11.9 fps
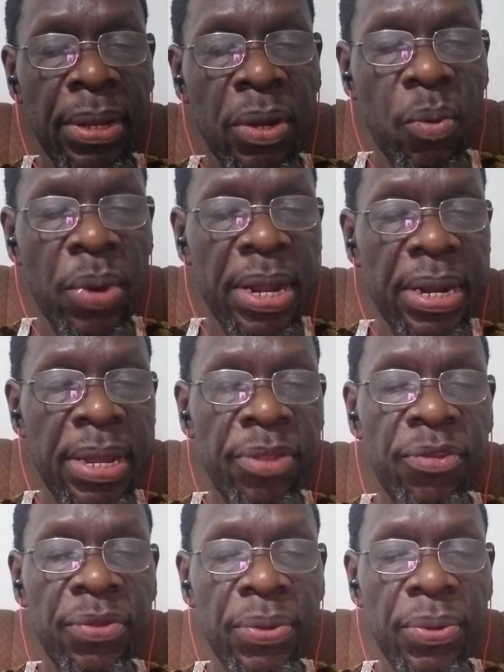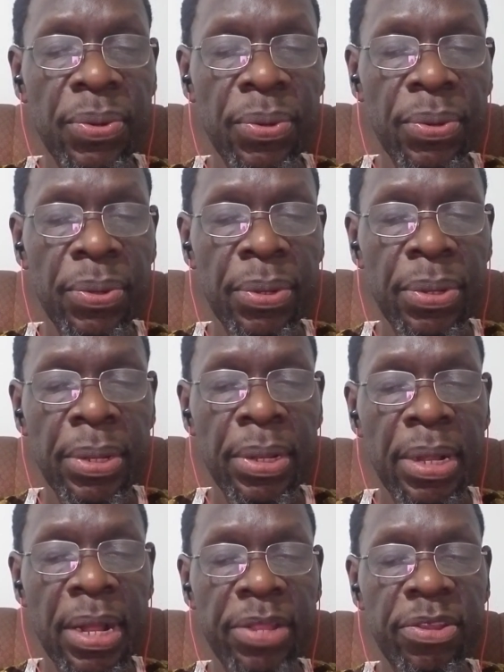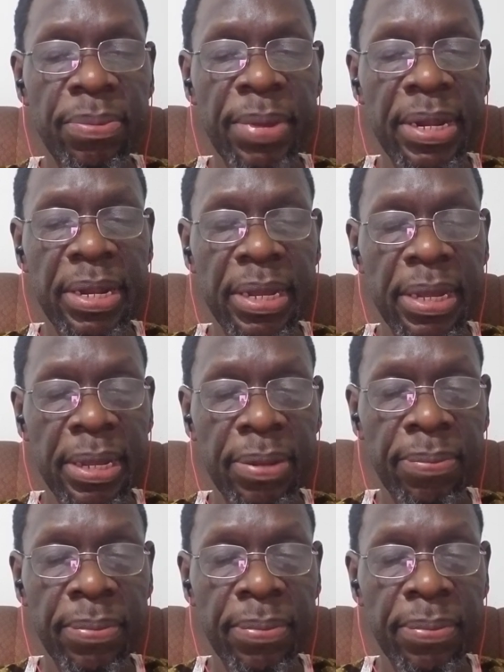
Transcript: when it too ultimately